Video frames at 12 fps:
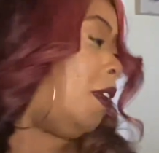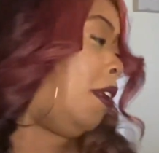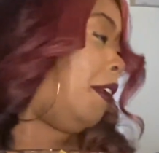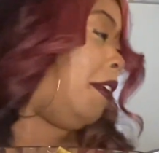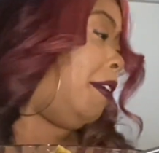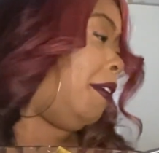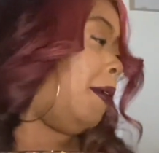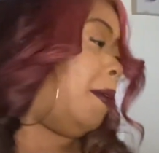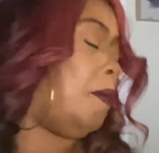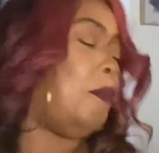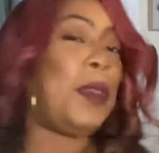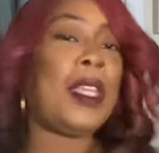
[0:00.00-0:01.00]

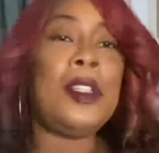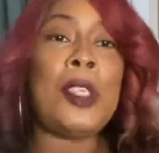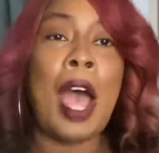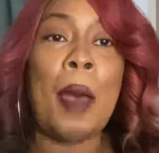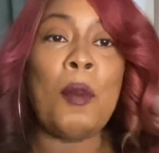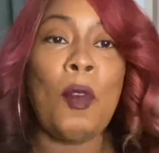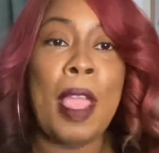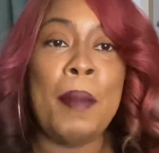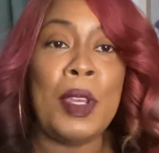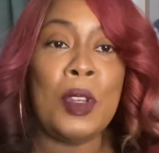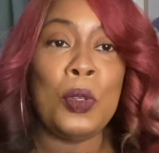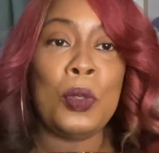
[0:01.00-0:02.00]
top
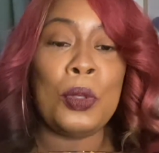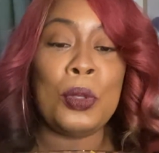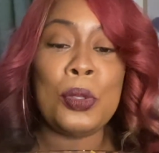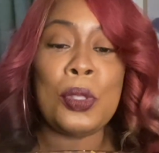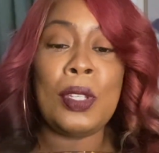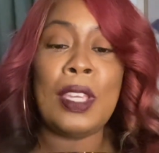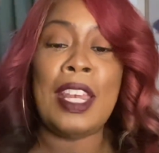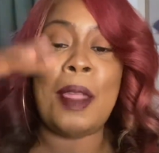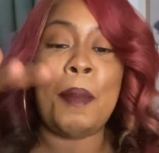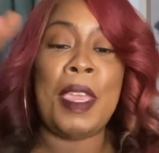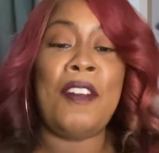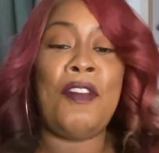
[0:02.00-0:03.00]
ramen noodles in the
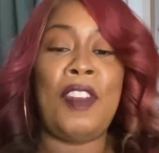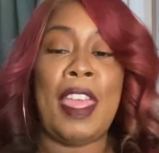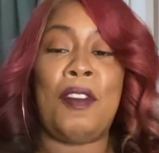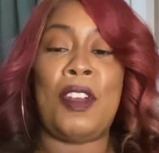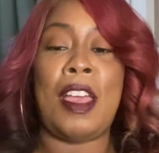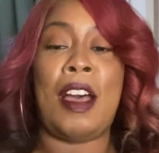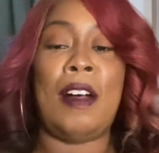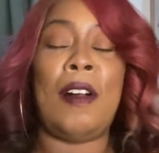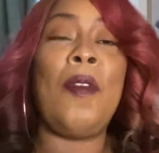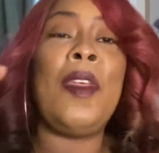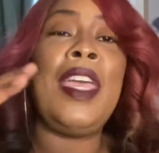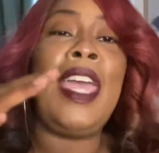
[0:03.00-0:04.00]
beef flavor,
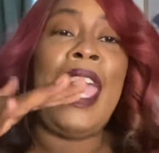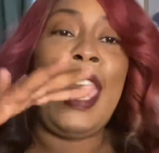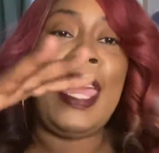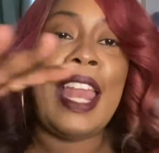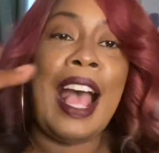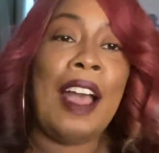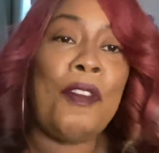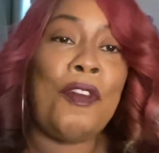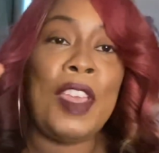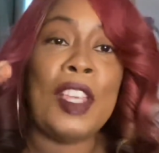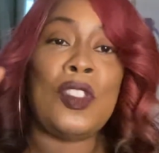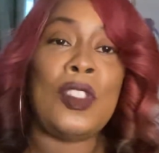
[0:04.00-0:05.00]
y'all. And I
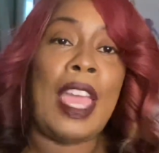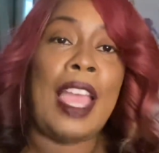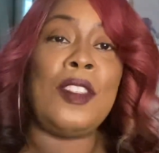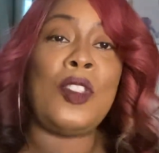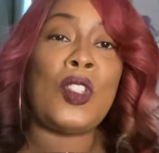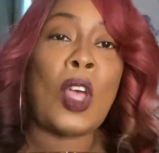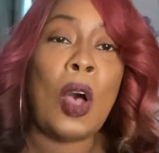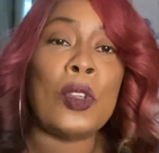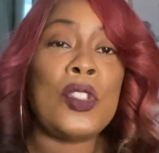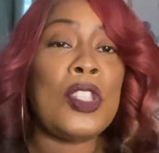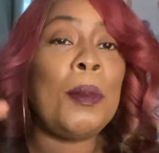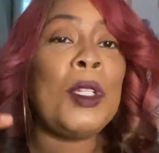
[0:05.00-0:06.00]
fixed a
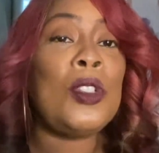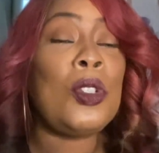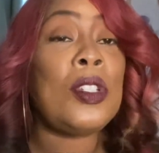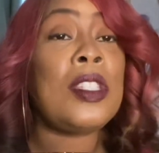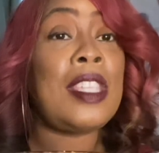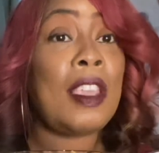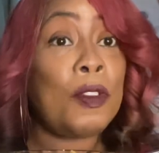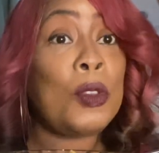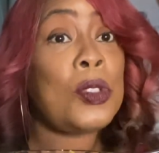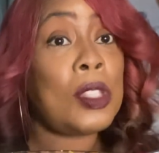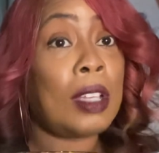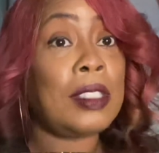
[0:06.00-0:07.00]
sauce similar to the seafood
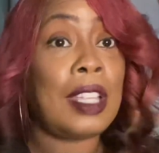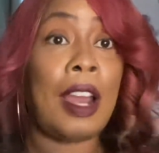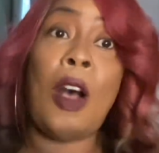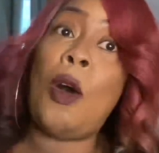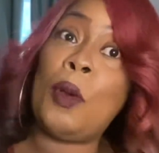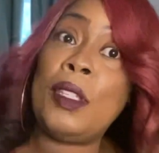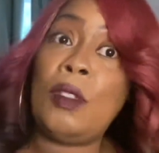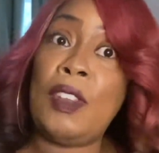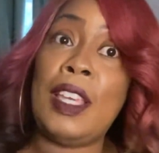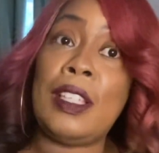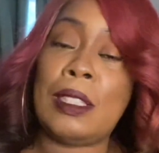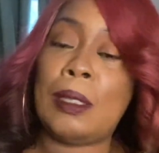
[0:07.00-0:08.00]
sauce that I always
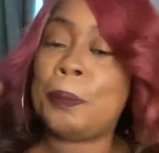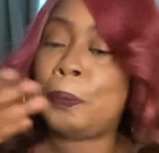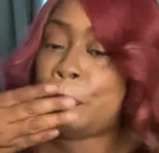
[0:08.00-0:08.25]
fix.